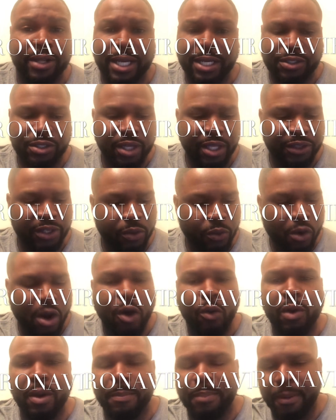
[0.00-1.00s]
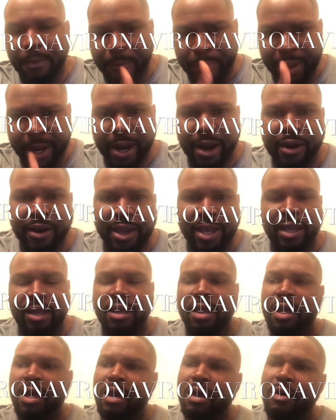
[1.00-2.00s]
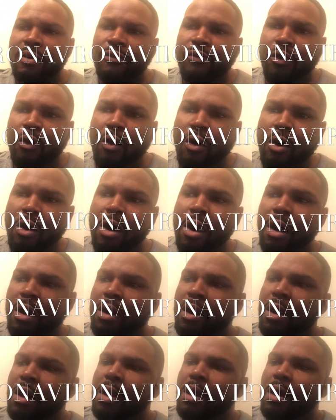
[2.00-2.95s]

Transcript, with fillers: There's nothing wrong with preparing for,